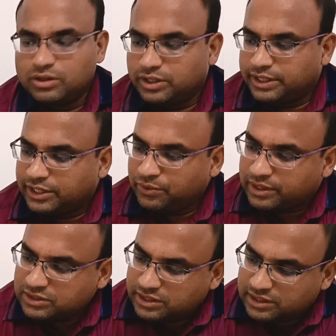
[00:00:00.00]
Here you
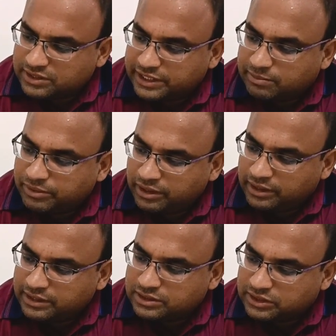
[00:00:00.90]
can see a statement:
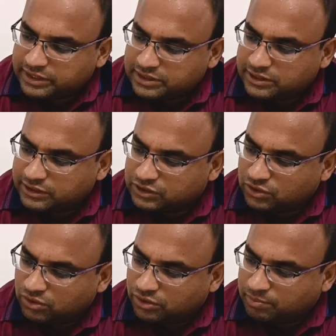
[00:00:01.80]
this test does
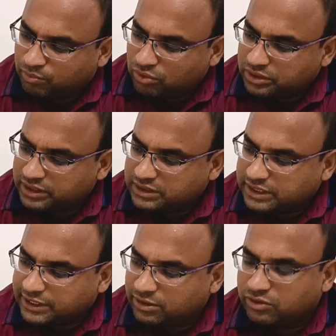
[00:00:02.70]
not report the
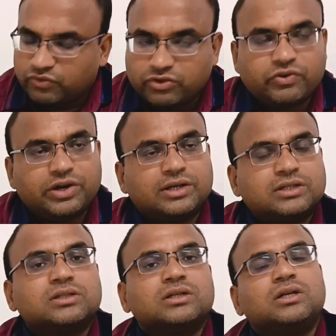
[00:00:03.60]
gender of the
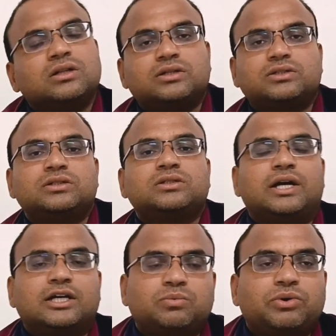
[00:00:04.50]
fetus. This is
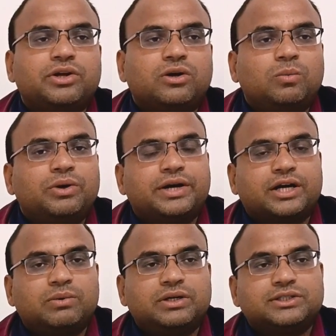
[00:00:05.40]
as per the government
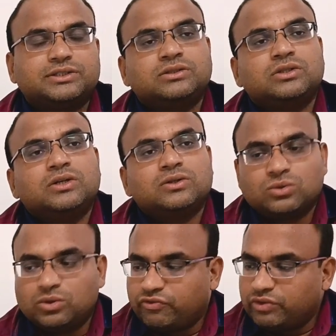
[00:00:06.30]
recommendation.
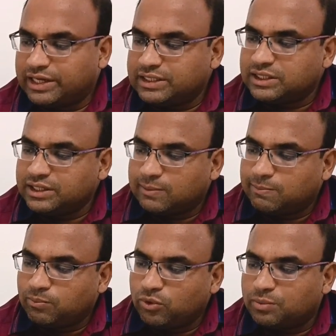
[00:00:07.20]
So if there is any
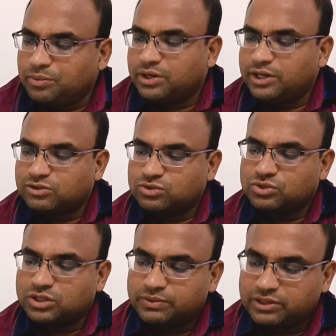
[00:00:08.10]
abnormality
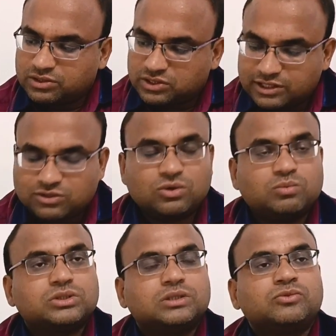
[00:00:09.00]
associated with sex
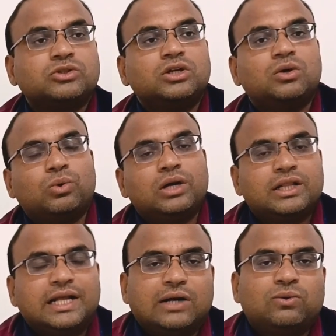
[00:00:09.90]
chromosome, only
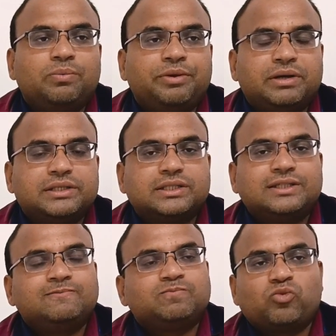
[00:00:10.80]
that would be
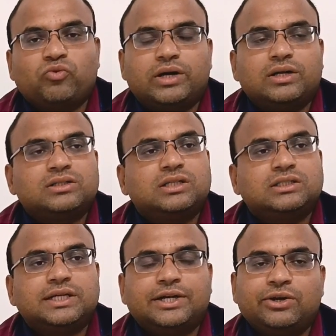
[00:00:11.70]
mentioned, whereas the
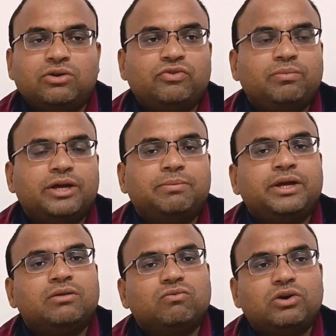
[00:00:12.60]
gender of the
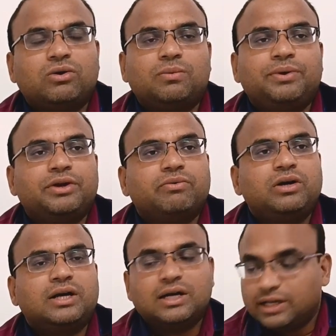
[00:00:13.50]
baby will not be
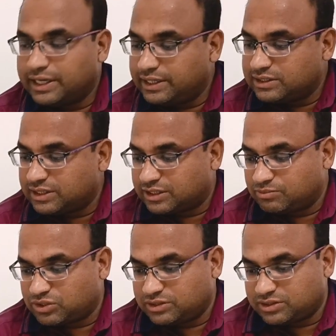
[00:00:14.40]
revealed under any
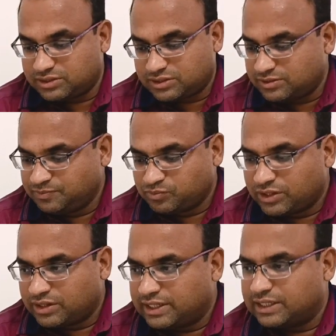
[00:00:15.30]
circumstances.
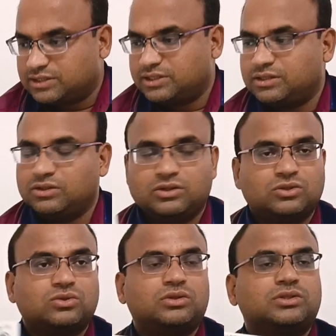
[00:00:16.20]
That's it.
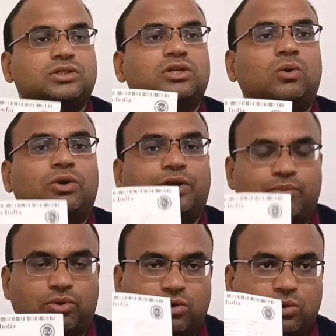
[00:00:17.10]
So this is how a
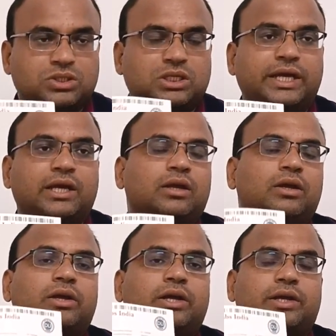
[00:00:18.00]
report looks like
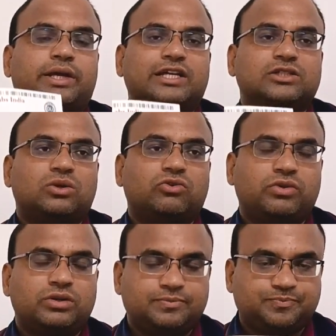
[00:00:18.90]
in case of
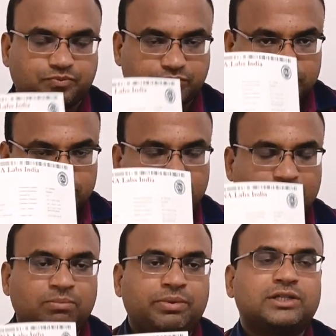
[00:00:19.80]

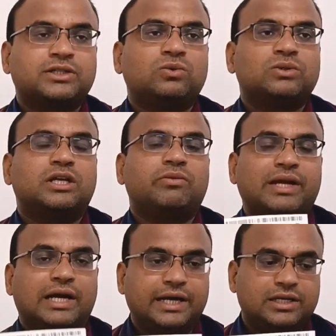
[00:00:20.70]
a patient who is having
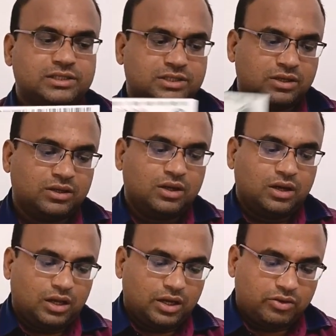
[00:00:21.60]
high risk,
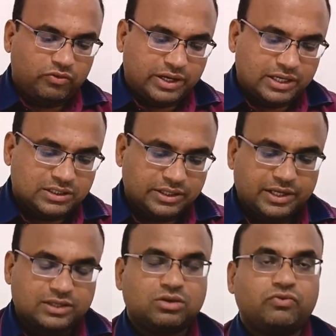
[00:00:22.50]
and whereas in
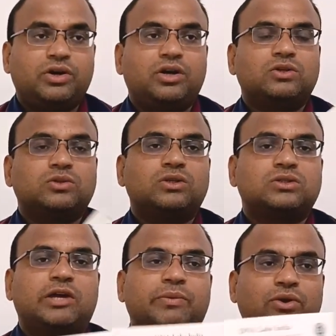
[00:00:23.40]
case of an individual who is
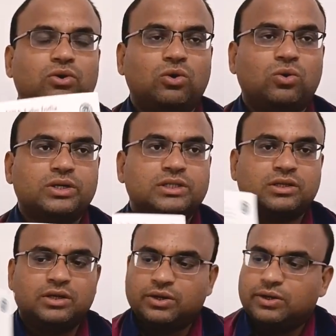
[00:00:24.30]
having low risk,
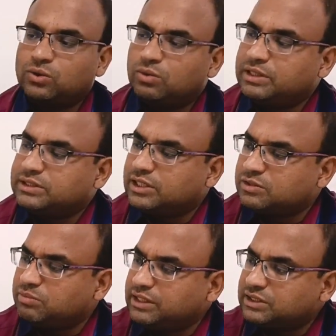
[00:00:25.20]
it would be
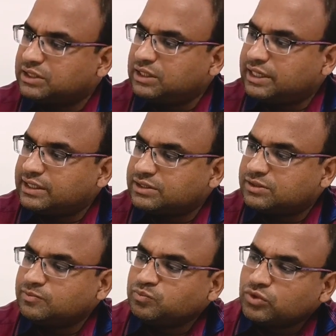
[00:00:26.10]
just mentioned as
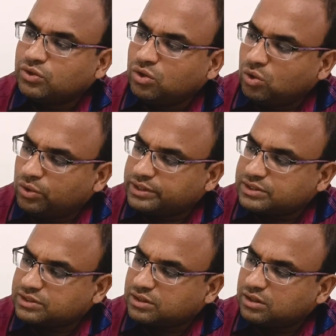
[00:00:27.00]
low
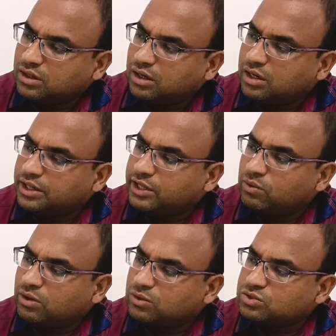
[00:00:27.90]
risk, and they
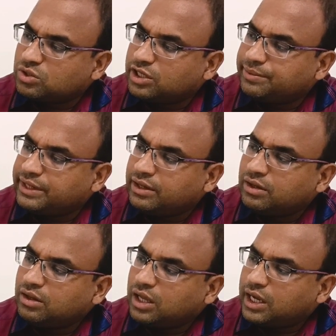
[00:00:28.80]
would also give the
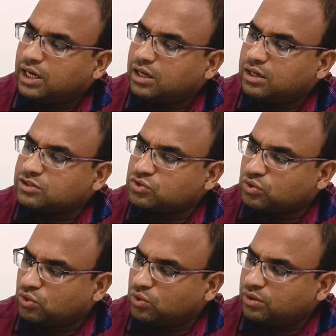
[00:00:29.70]
LLR
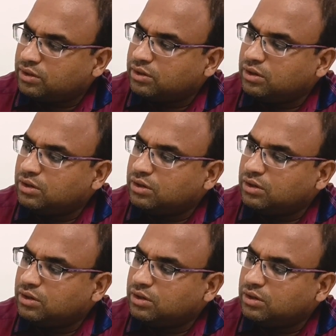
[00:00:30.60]
score.